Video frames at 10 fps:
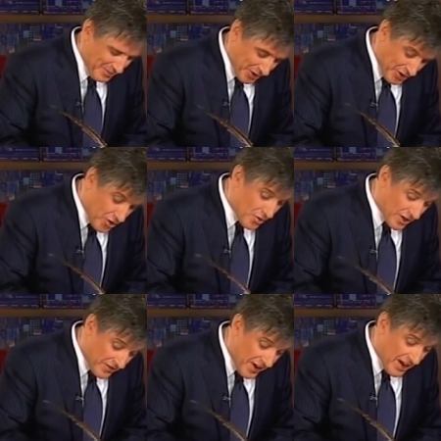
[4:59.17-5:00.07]
But you
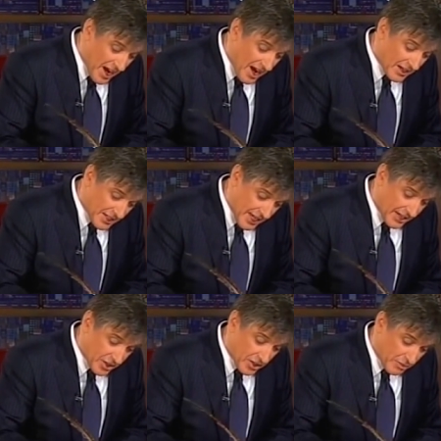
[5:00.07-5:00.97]
worked very hard to
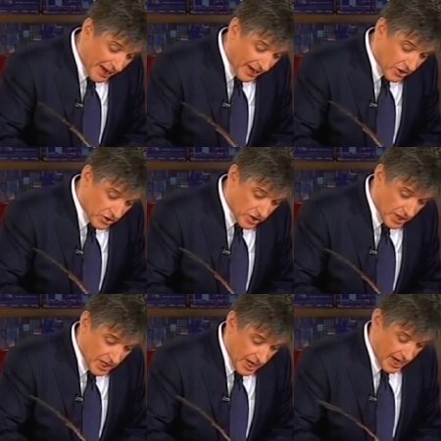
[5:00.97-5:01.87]
get us back onto
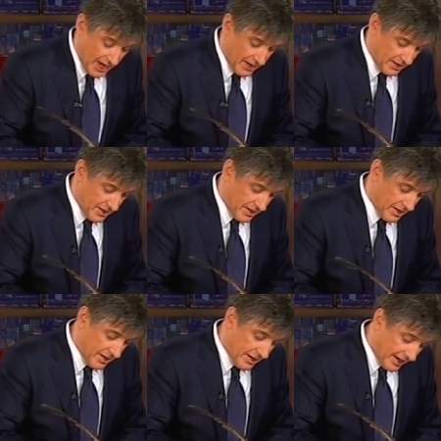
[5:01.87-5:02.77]
the air.
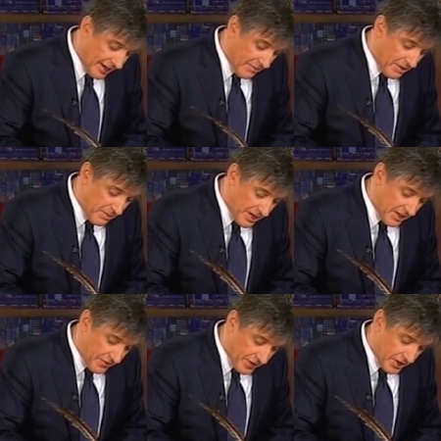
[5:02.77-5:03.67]
And let me be
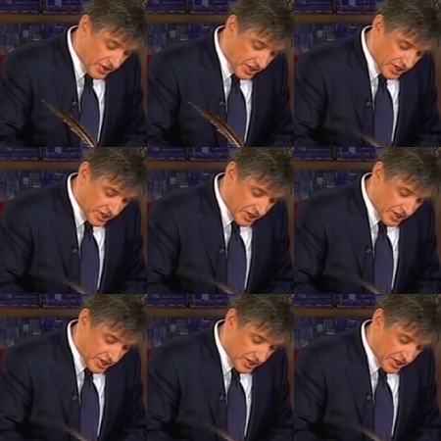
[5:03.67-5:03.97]
the first to